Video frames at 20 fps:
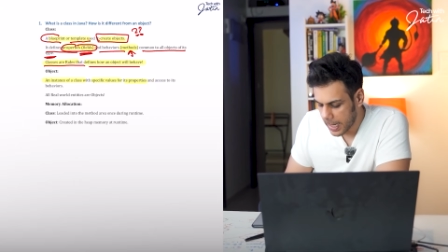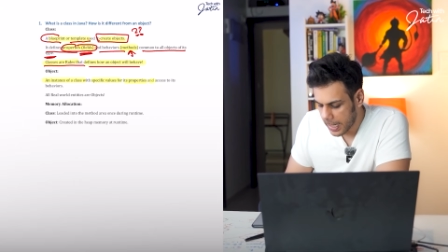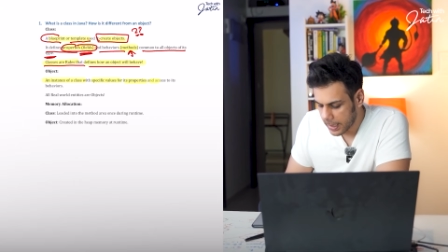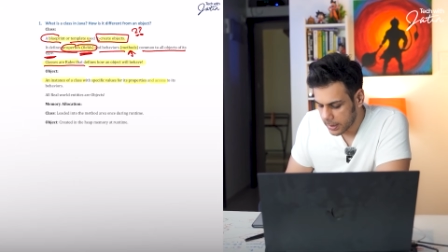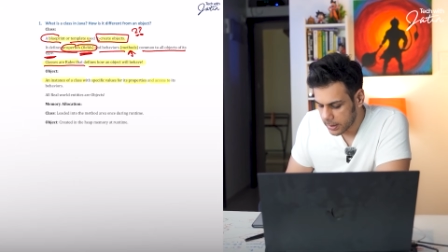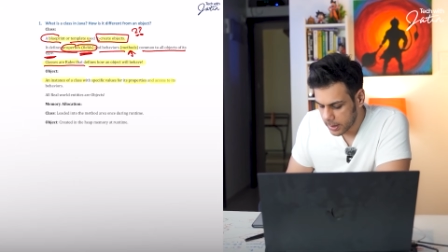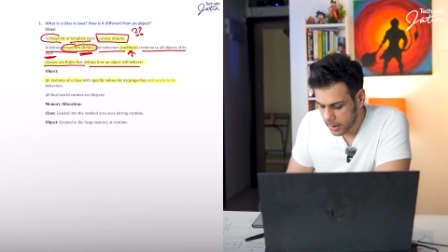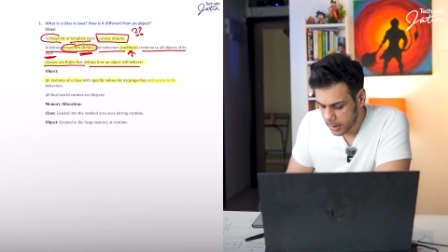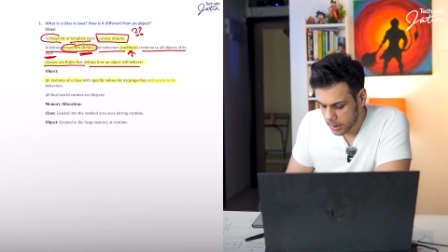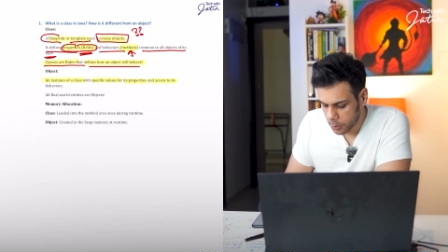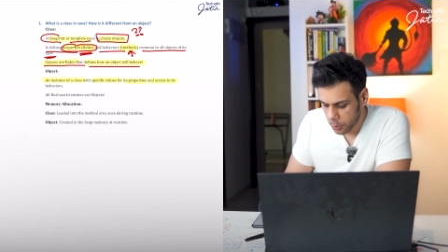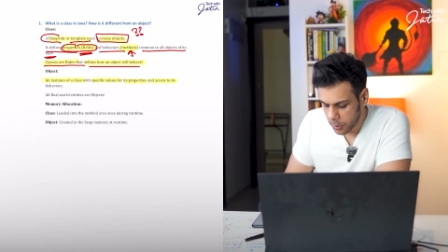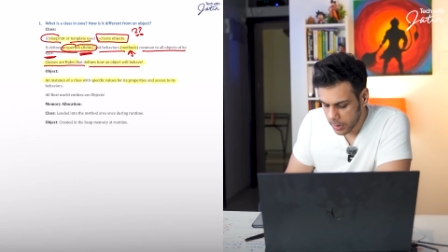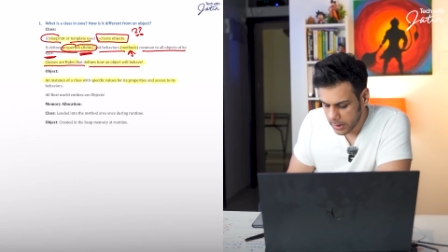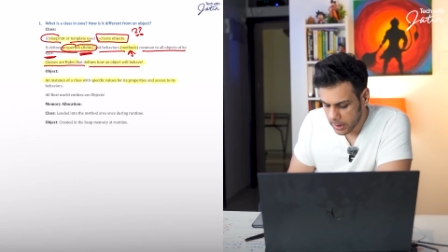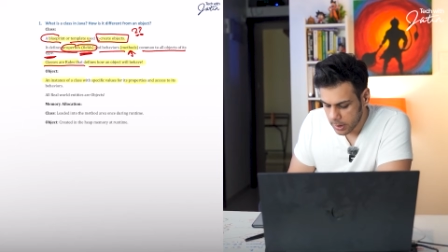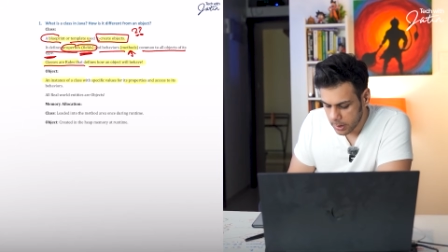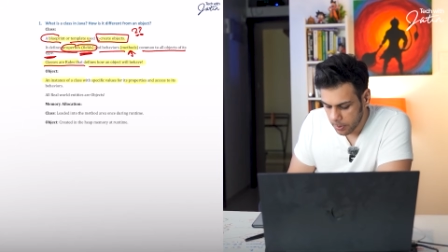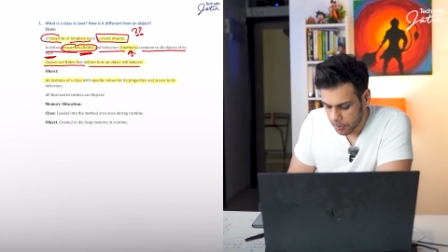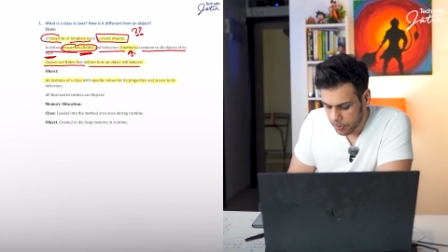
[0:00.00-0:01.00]
access to
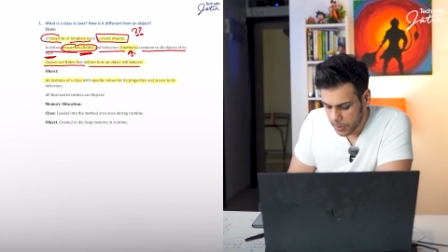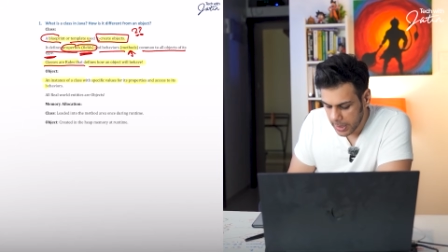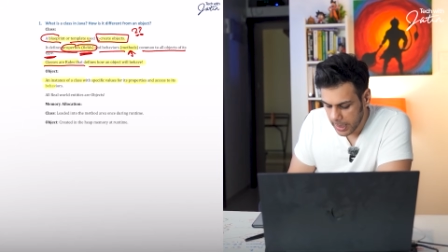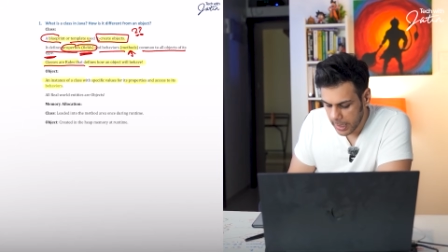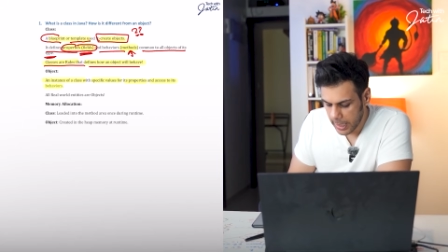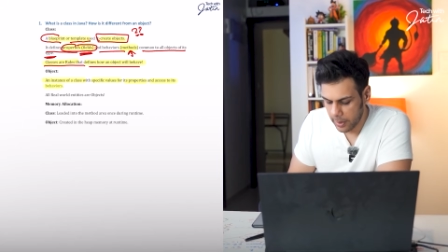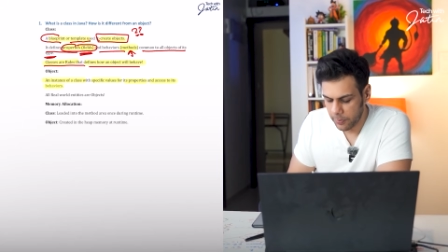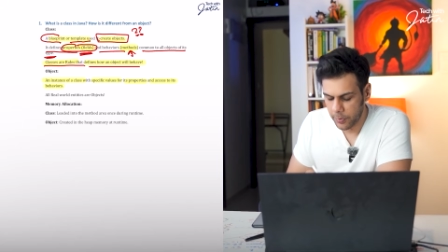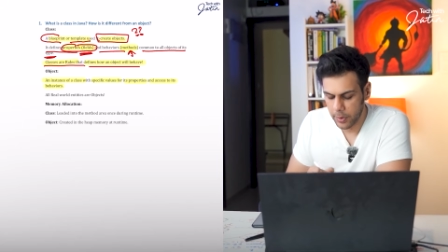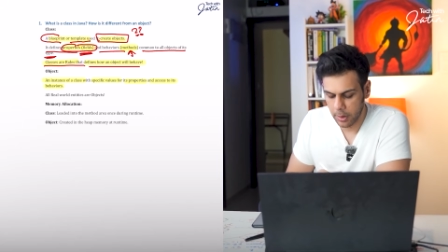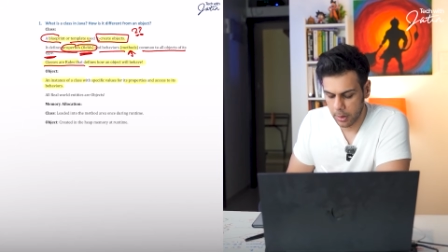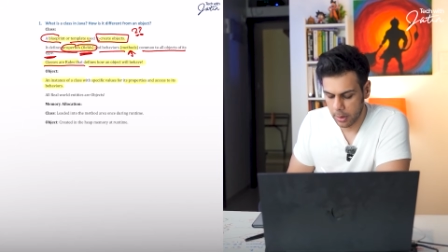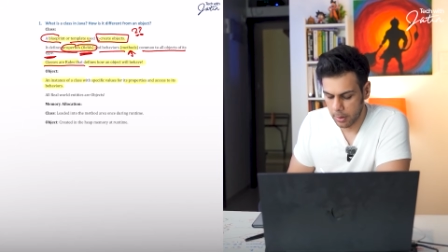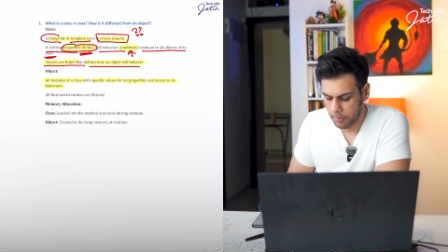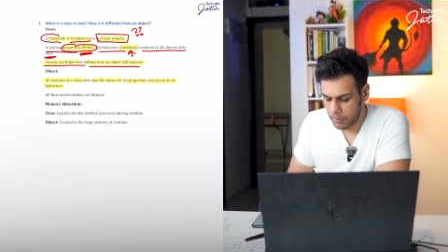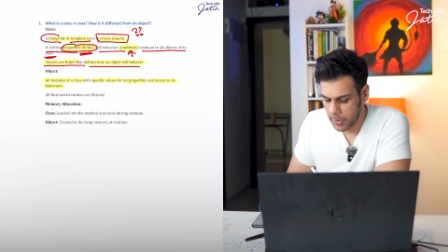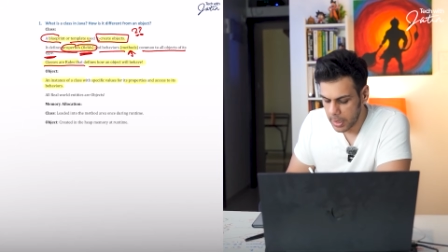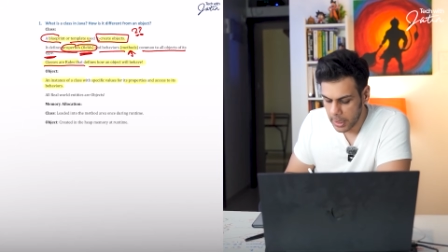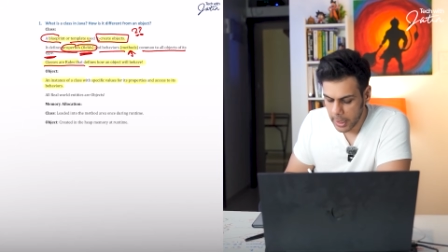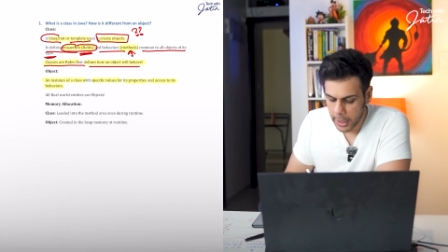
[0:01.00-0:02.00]
its behavior.
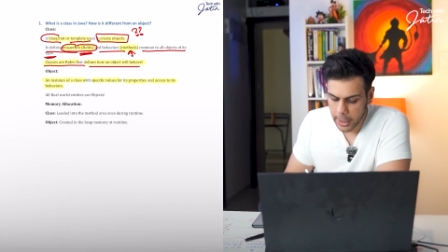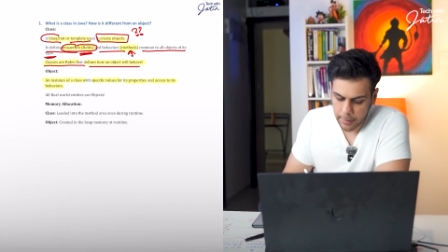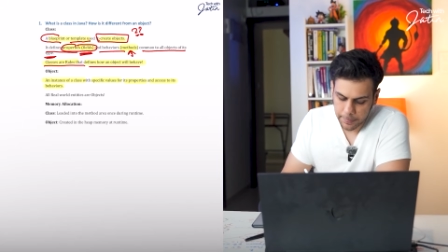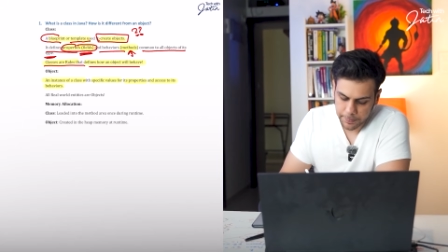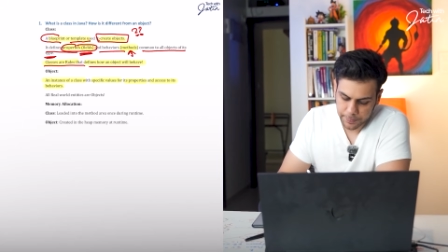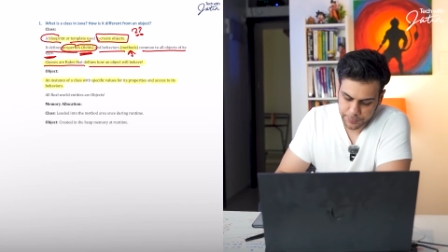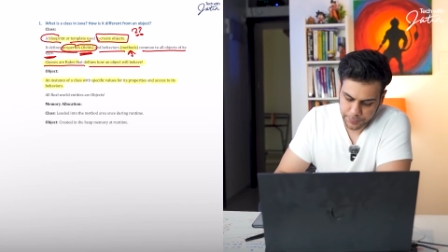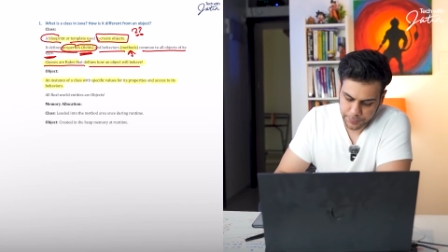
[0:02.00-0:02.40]
Meaning,